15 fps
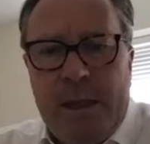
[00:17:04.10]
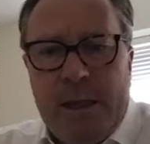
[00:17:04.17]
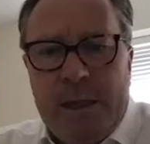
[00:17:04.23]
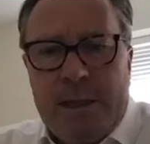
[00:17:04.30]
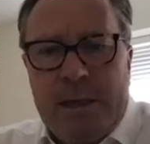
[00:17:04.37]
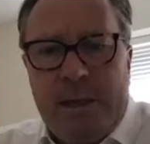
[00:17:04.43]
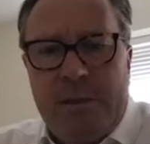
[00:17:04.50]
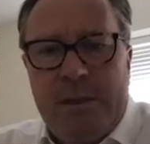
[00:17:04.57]

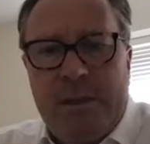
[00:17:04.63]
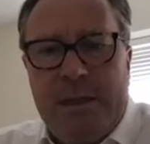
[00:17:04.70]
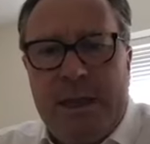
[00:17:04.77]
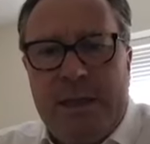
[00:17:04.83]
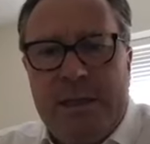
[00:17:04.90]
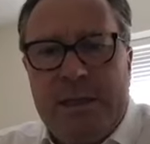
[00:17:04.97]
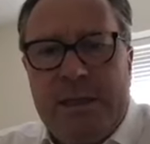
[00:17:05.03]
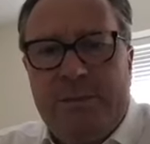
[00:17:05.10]
So that
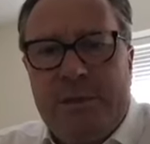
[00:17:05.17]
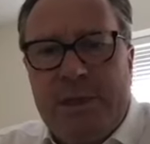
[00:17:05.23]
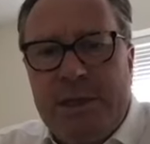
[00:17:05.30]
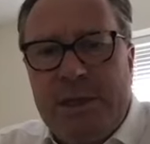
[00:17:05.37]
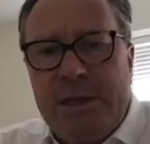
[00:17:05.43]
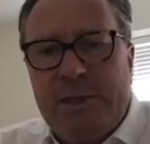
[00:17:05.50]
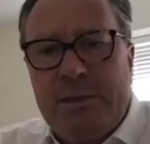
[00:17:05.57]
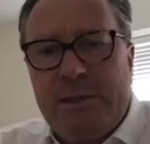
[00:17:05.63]
then some
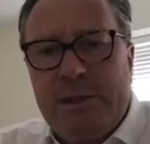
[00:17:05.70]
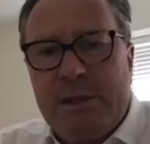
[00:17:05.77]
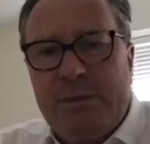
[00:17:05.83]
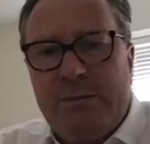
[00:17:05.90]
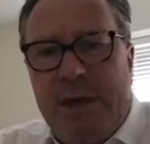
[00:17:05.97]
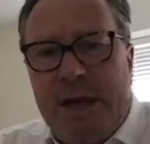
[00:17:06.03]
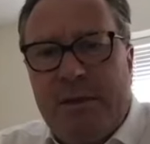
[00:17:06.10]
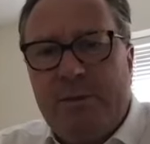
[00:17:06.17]
decisions
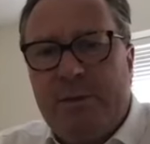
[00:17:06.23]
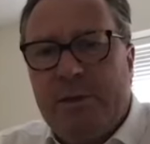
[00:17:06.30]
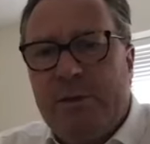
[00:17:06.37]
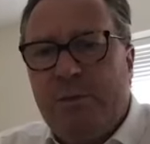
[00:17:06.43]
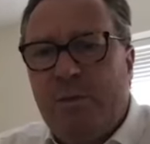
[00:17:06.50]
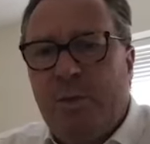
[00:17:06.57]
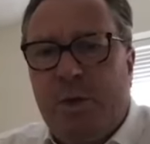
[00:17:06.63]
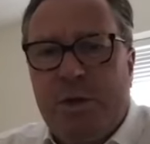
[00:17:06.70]
around
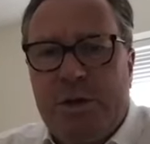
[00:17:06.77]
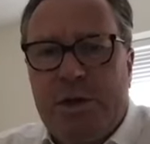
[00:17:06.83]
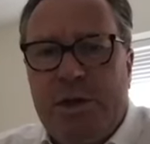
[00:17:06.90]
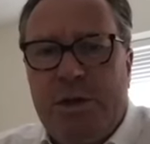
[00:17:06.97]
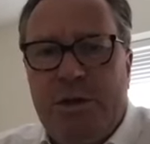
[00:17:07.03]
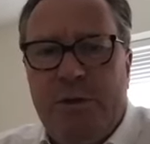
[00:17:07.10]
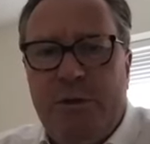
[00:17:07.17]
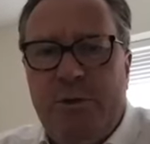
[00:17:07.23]
what to
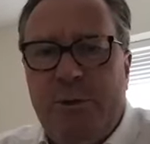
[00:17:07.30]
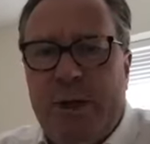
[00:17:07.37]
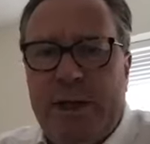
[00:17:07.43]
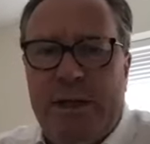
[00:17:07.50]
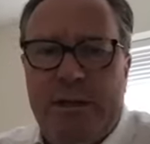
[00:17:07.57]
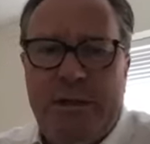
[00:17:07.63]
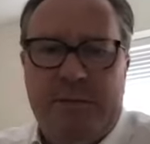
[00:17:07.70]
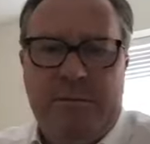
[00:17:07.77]
do
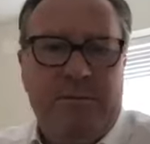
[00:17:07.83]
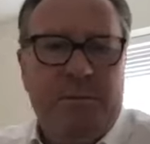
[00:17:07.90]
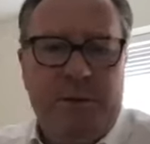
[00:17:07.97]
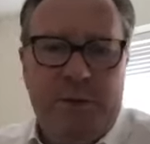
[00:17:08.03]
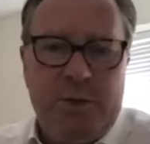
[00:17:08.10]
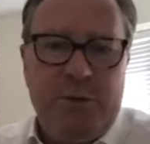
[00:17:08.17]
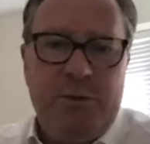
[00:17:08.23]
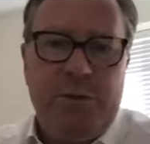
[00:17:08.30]
in
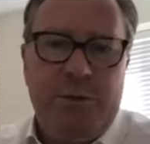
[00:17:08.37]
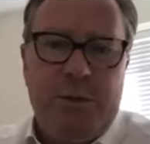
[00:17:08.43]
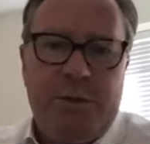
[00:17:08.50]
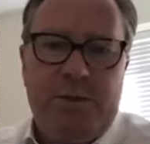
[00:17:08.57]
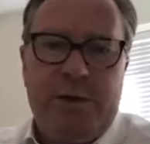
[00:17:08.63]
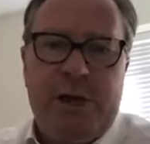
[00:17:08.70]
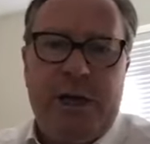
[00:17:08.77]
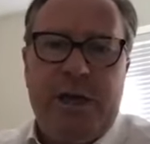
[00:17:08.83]
2,
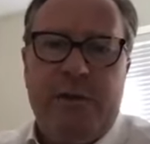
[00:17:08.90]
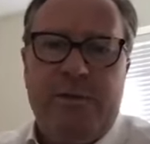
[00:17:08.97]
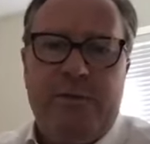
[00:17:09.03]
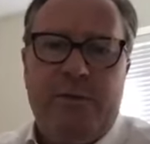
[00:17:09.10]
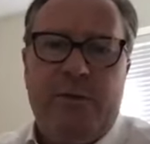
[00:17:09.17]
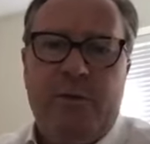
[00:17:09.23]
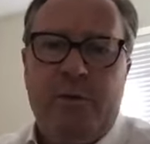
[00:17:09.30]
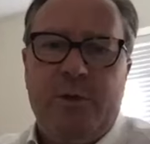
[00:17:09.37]
3,
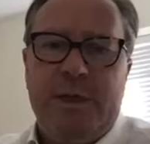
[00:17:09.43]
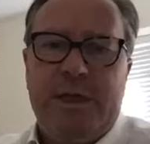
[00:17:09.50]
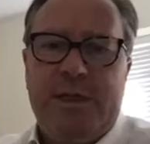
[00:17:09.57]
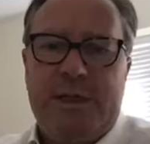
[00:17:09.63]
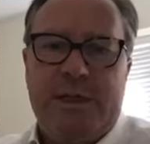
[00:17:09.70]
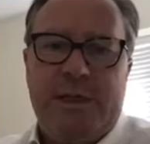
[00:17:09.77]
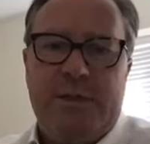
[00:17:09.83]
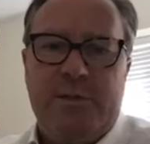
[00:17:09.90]
4 weeks,
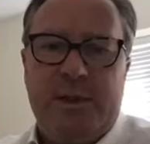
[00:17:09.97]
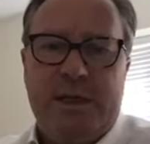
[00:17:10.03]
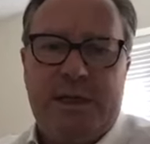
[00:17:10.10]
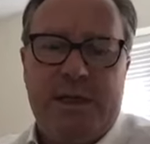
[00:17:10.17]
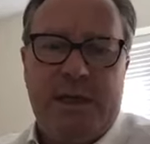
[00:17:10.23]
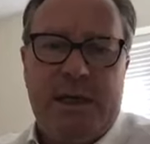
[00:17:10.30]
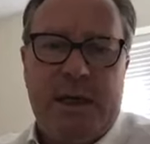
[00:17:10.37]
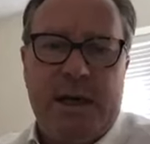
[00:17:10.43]
6 weeks
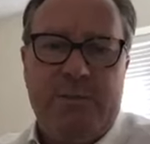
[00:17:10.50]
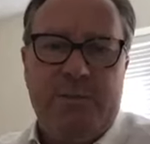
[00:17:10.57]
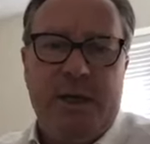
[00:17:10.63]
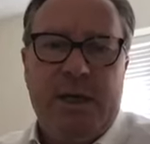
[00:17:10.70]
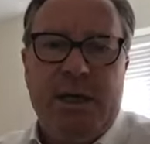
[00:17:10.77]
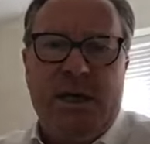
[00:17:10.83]
time,